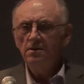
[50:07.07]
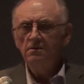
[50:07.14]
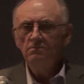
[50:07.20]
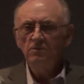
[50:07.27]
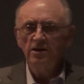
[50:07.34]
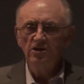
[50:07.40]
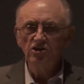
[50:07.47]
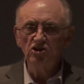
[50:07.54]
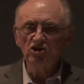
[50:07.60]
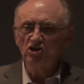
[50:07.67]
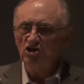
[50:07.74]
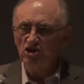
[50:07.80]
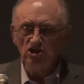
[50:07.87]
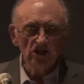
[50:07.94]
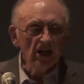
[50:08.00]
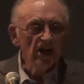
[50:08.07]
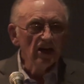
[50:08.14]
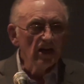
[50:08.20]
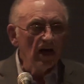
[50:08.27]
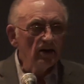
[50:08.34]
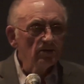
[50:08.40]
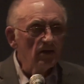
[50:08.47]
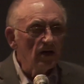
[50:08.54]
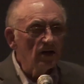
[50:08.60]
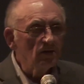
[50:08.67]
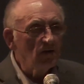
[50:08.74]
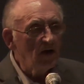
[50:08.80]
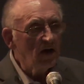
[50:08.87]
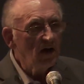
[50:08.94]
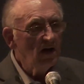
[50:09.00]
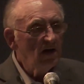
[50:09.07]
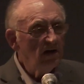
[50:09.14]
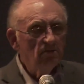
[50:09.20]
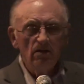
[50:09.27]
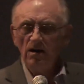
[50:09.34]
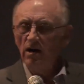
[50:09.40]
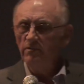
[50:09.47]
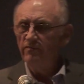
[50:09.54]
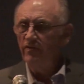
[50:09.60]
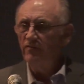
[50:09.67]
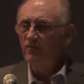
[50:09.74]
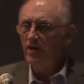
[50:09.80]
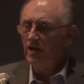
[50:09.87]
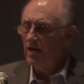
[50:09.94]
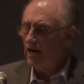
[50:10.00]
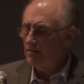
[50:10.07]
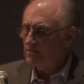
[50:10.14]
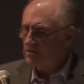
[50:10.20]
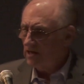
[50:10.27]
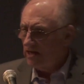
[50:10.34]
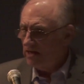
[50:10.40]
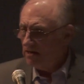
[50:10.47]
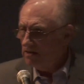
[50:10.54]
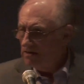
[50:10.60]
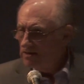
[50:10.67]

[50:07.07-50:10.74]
They just sneak down to Ottawa. Well, 15 hours later,